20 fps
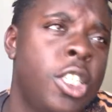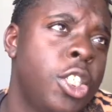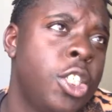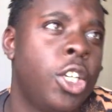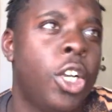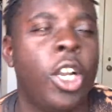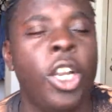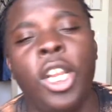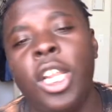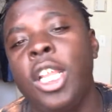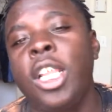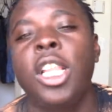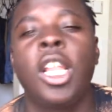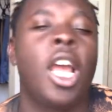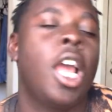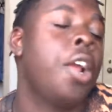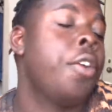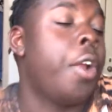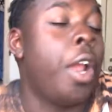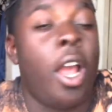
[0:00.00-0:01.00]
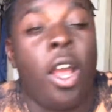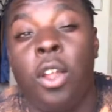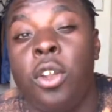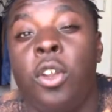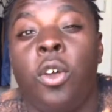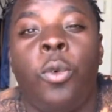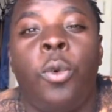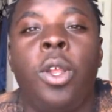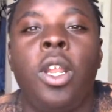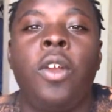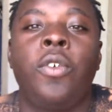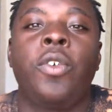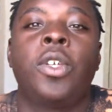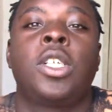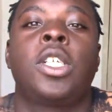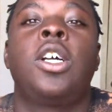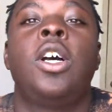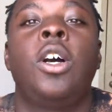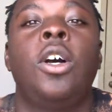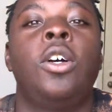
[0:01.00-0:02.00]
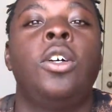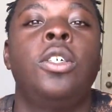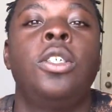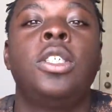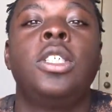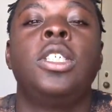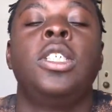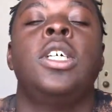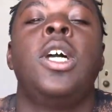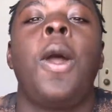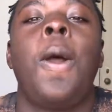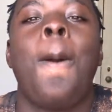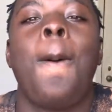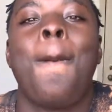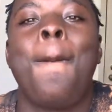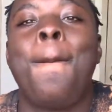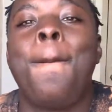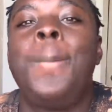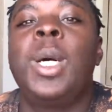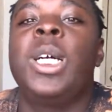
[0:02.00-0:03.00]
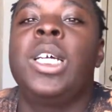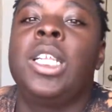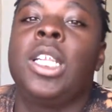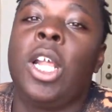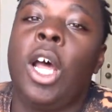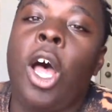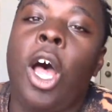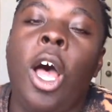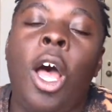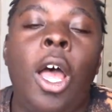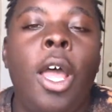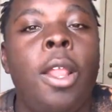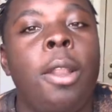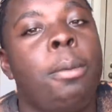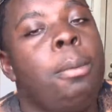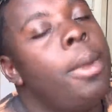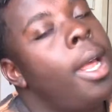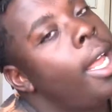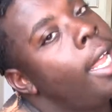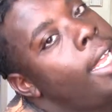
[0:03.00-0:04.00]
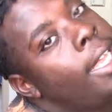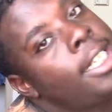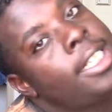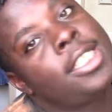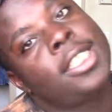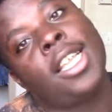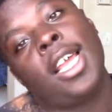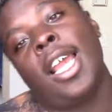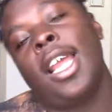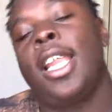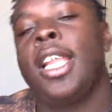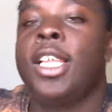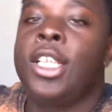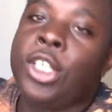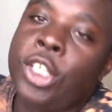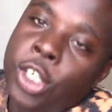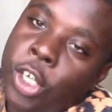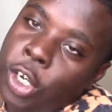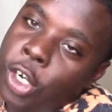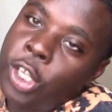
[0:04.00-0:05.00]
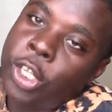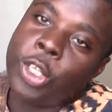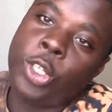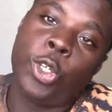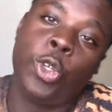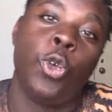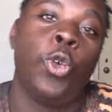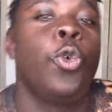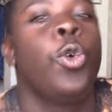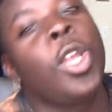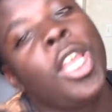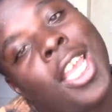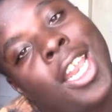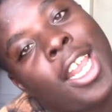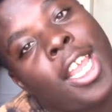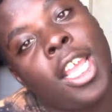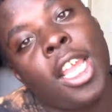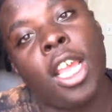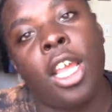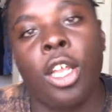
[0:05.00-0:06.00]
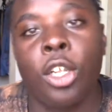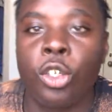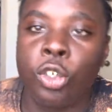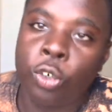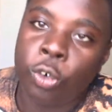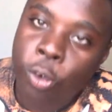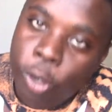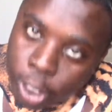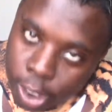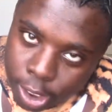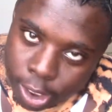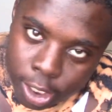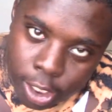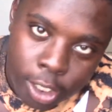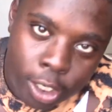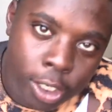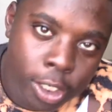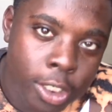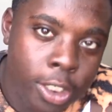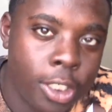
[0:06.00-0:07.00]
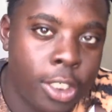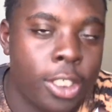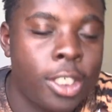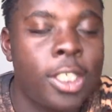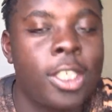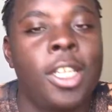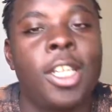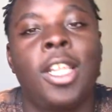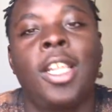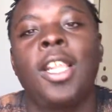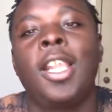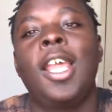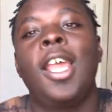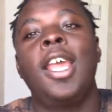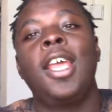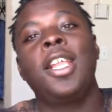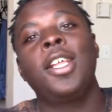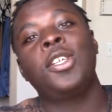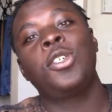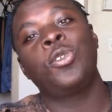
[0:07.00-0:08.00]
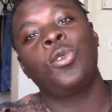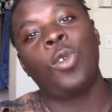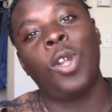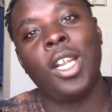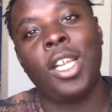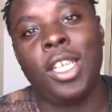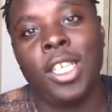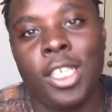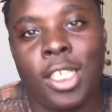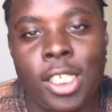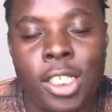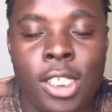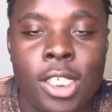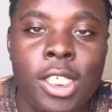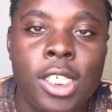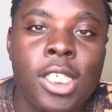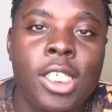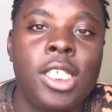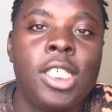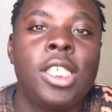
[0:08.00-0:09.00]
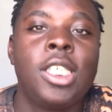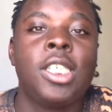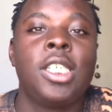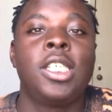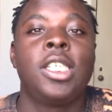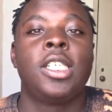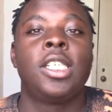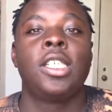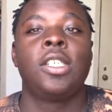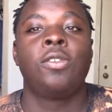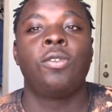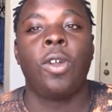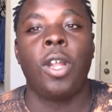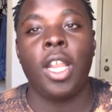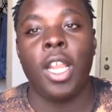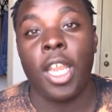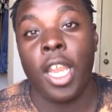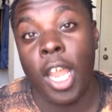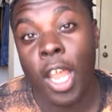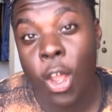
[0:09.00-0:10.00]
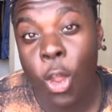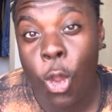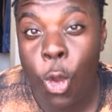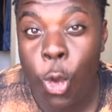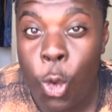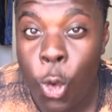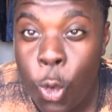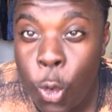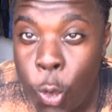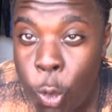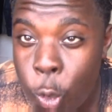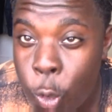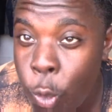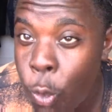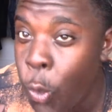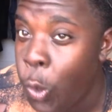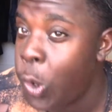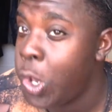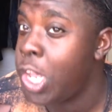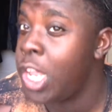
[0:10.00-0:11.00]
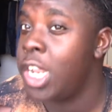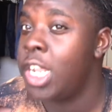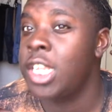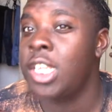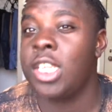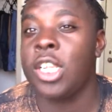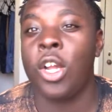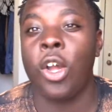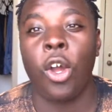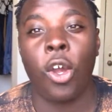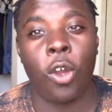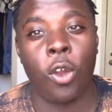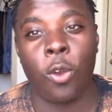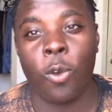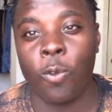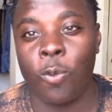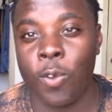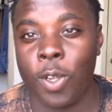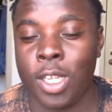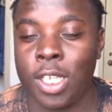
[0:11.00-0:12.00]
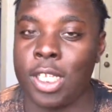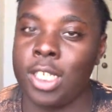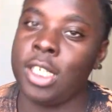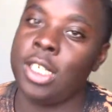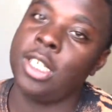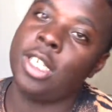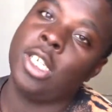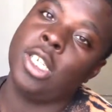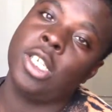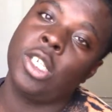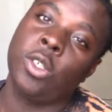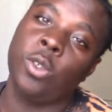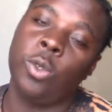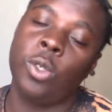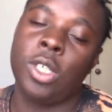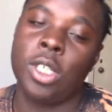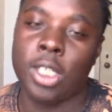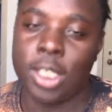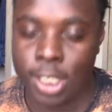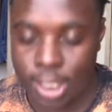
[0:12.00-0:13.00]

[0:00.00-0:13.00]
journey diary. I don't know what it was called. But on my exciting journey to getting dreadlocks. That is right. Right now, it is the hard phase, as you can